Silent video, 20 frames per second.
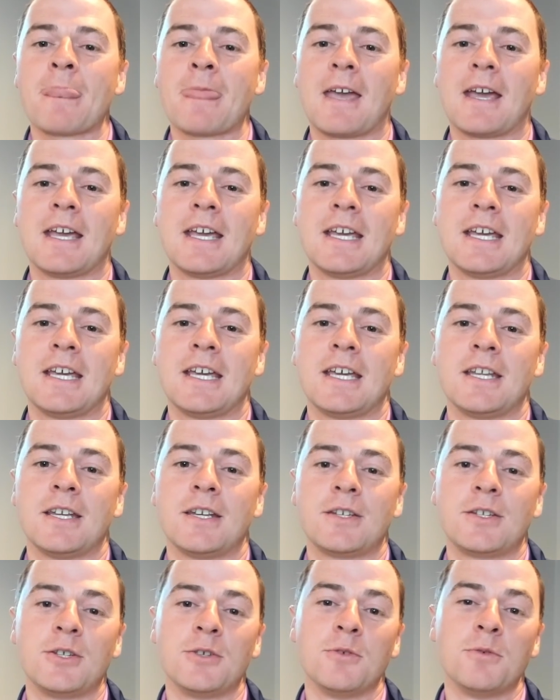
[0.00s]

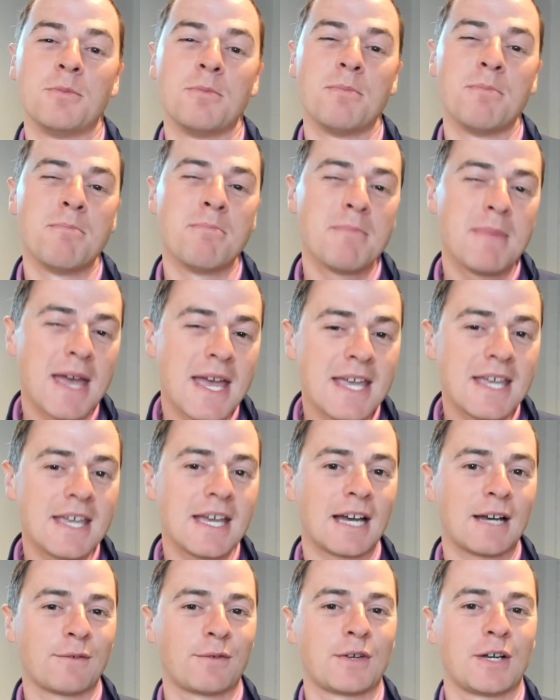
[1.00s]
and you may
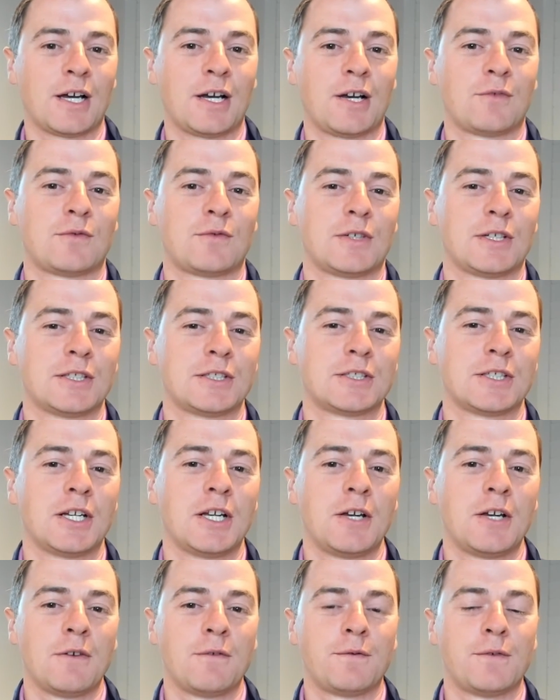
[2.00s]
have coverage
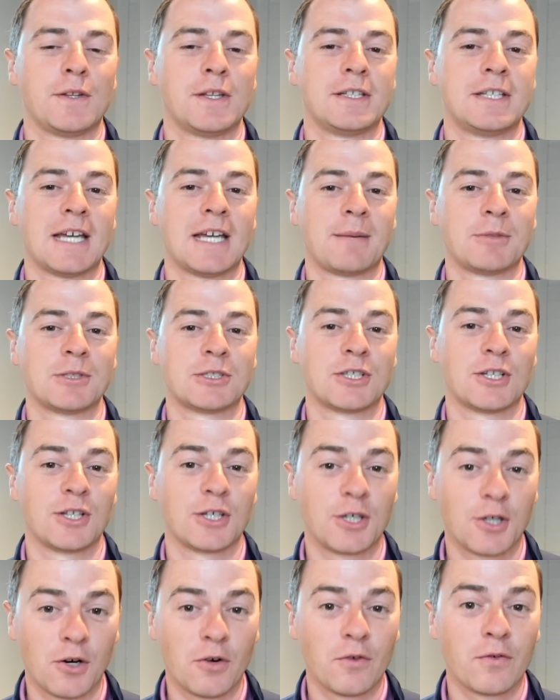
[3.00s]
for the damage to the
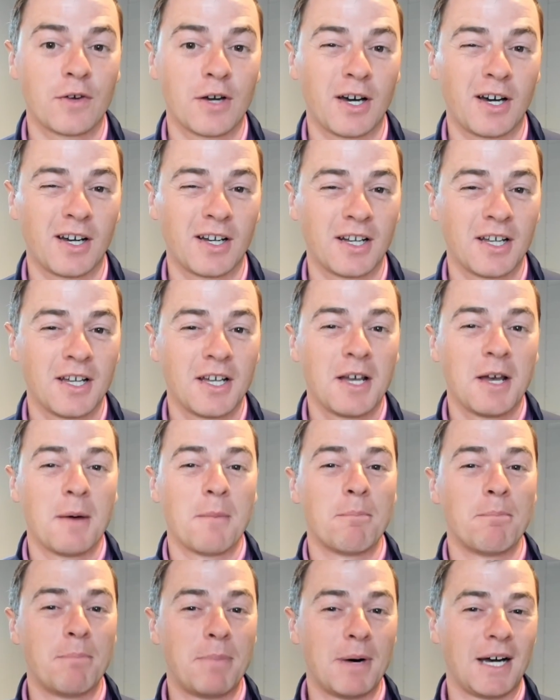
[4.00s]
golf cart,
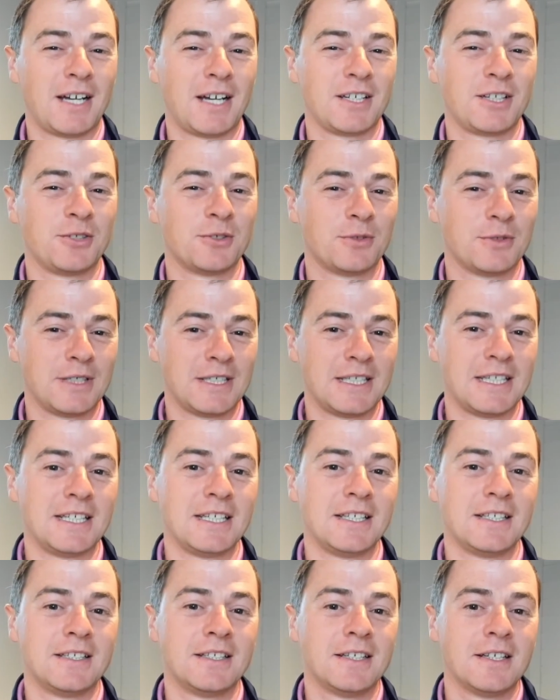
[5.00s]
but you'll
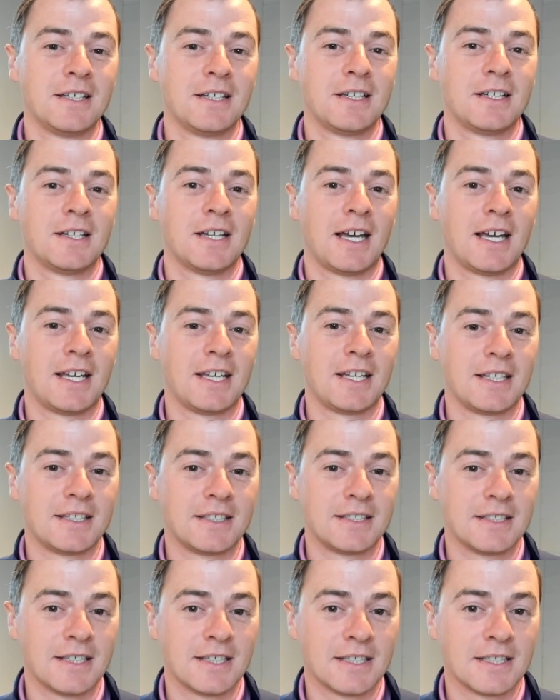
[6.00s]
need
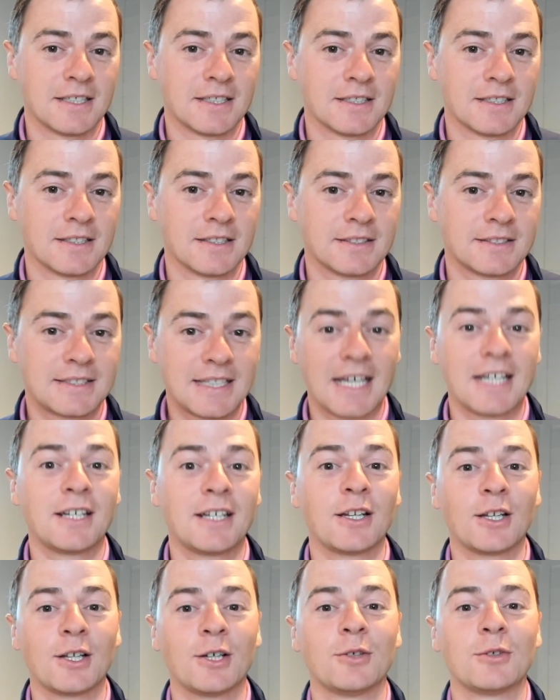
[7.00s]
a uh,
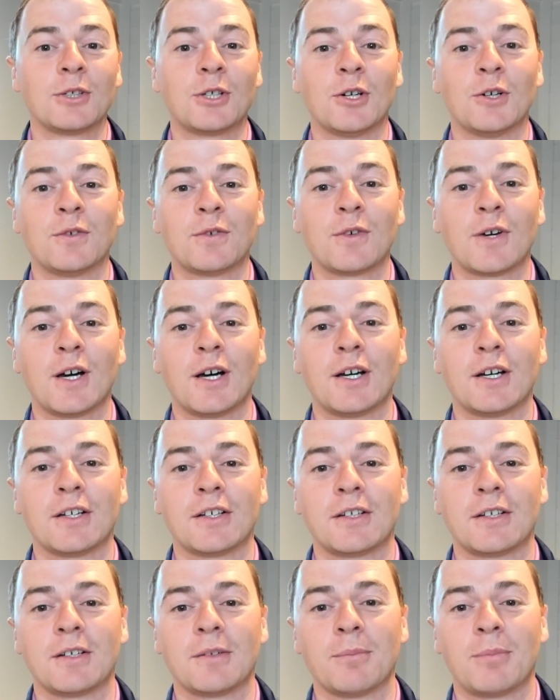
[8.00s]
standalone golf cart
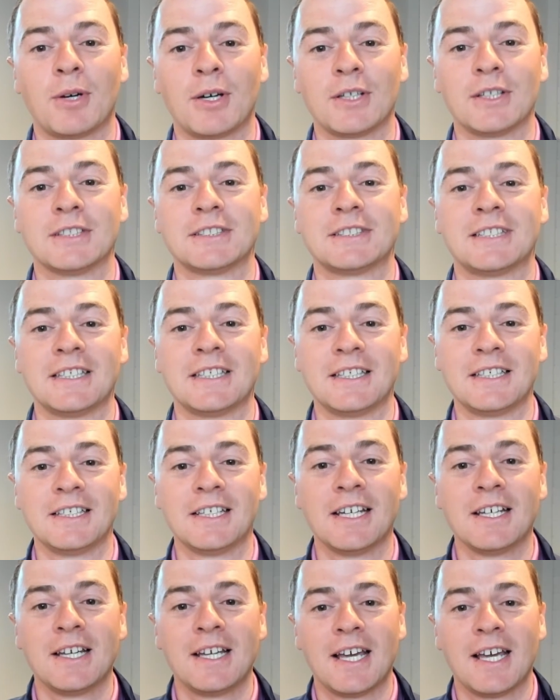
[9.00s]
policy
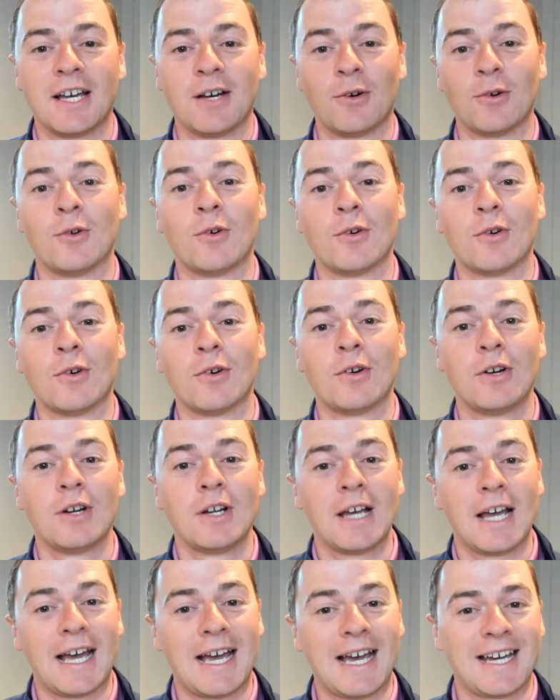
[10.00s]
or
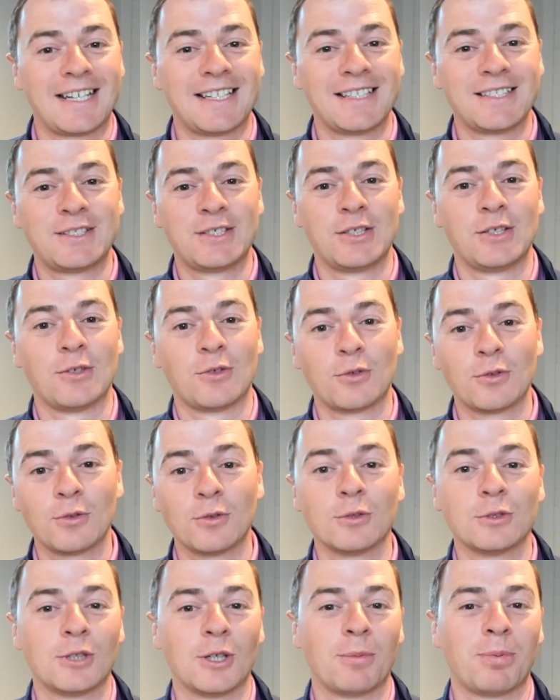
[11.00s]
add it to your
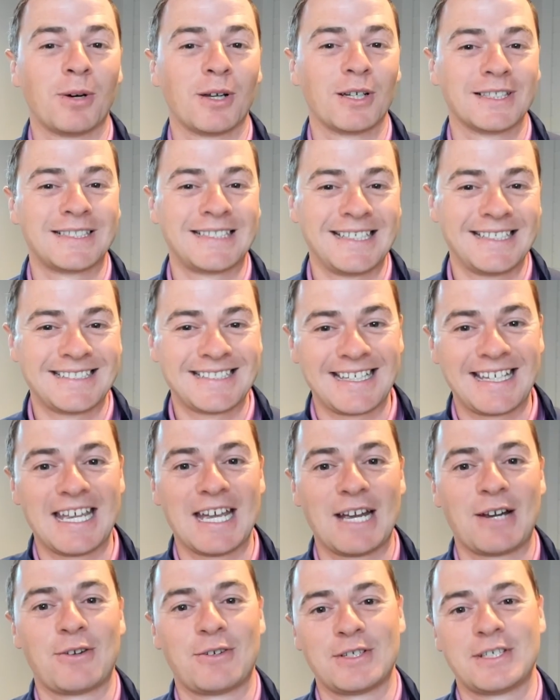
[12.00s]
auto policy to
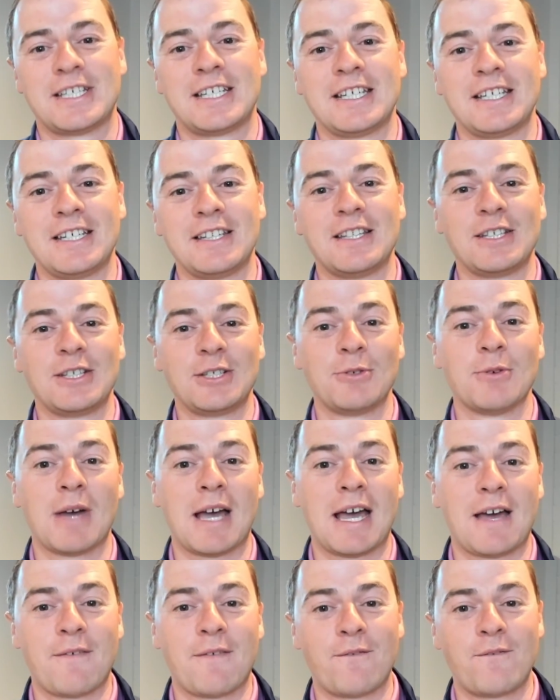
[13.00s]
guarantee that you
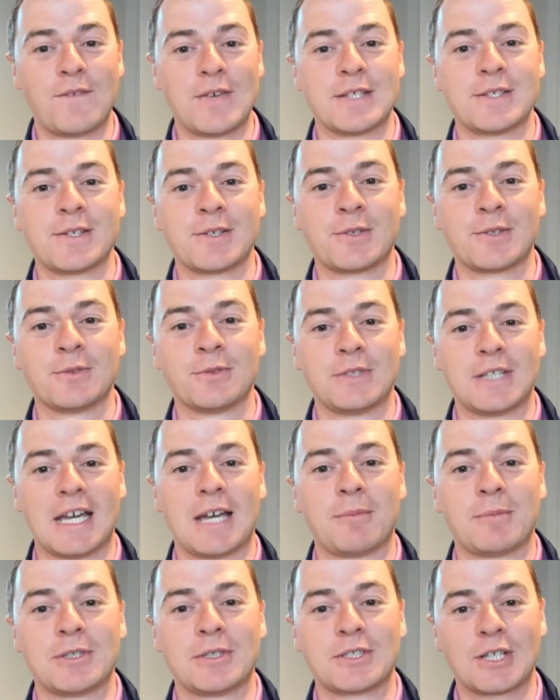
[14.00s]
have physical
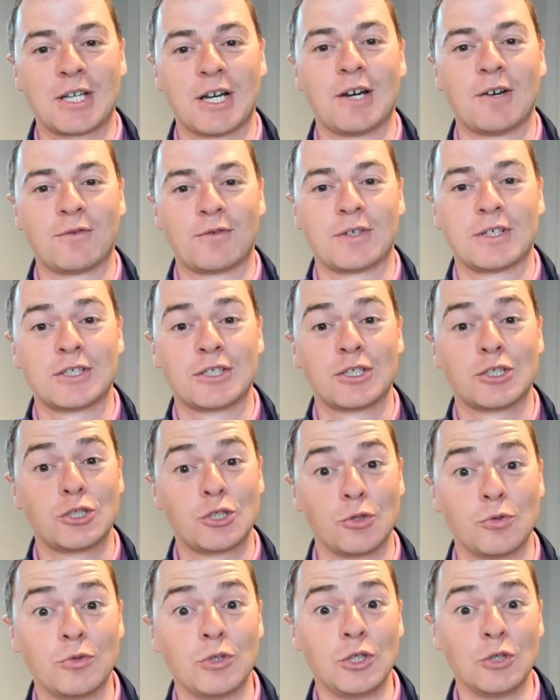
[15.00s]
damage coverage
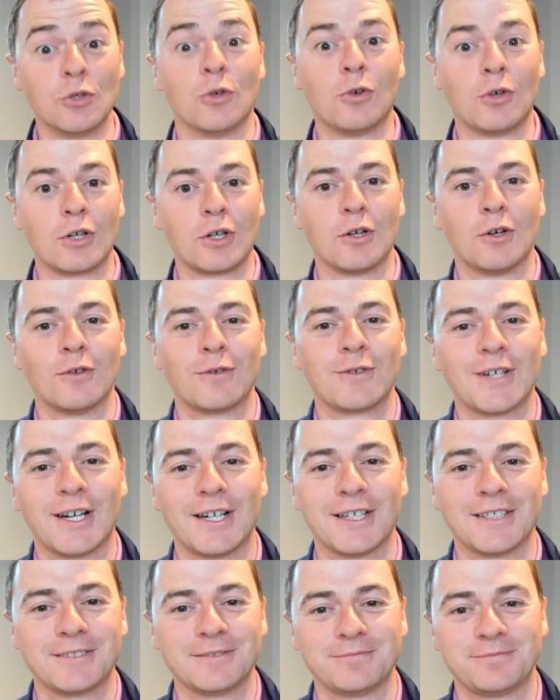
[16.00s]
to your golf
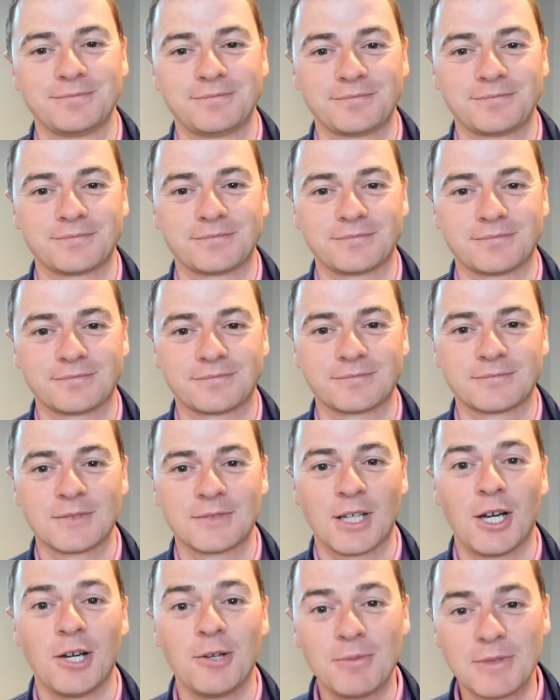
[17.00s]
cart.
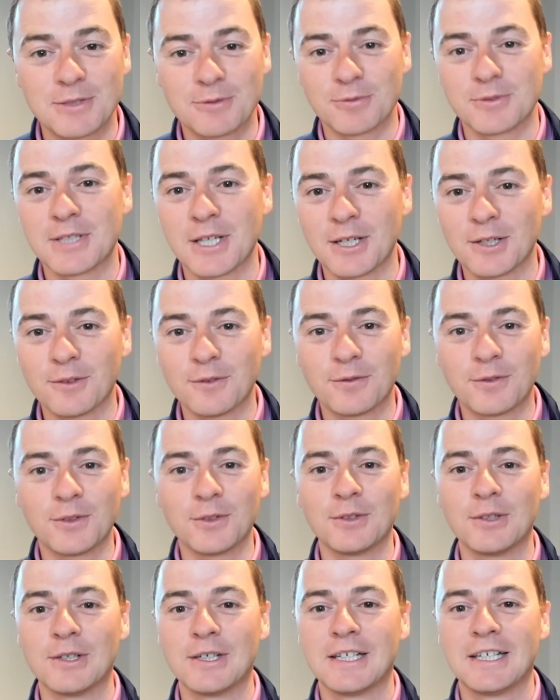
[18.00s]
Hope this was
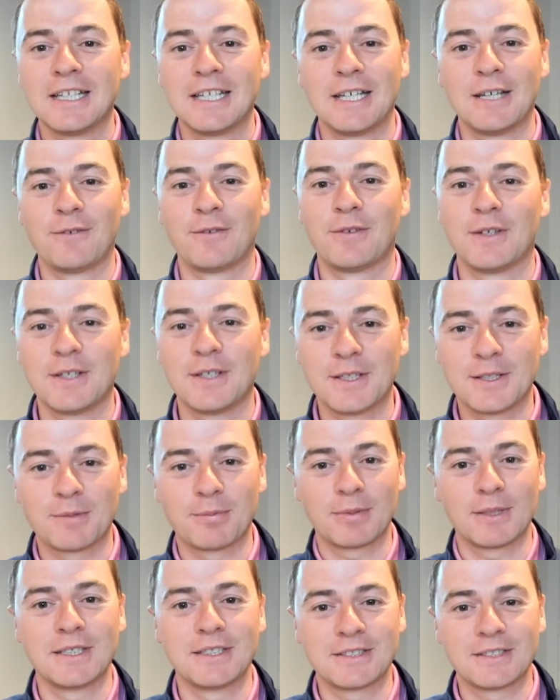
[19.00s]
helpful. If it is,
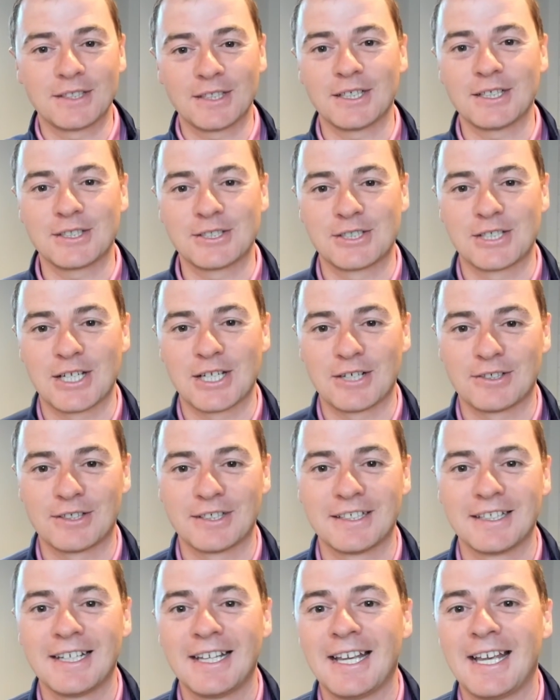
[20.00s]
please like, share
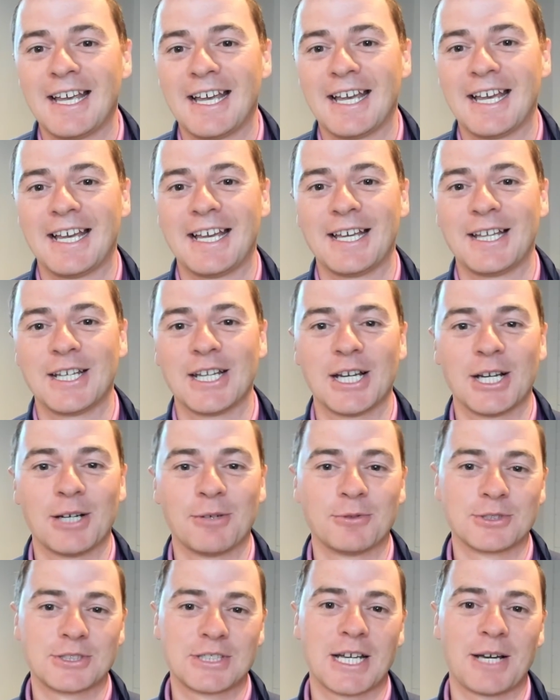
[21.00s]
it, and uh,
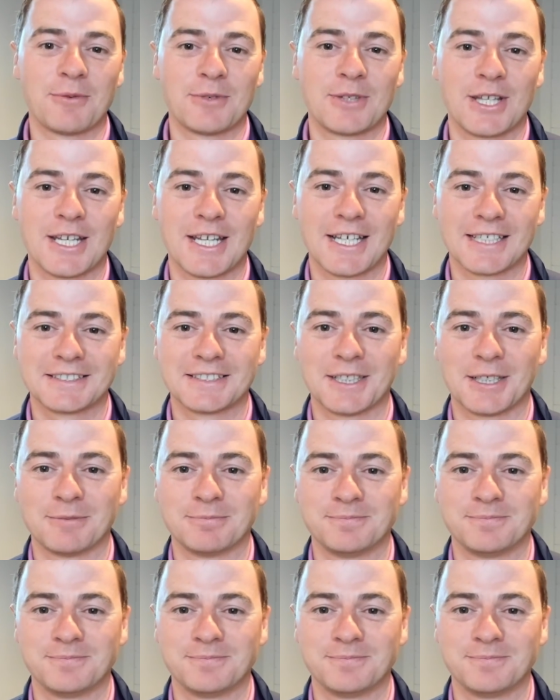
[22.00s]
we'll chat with you next time.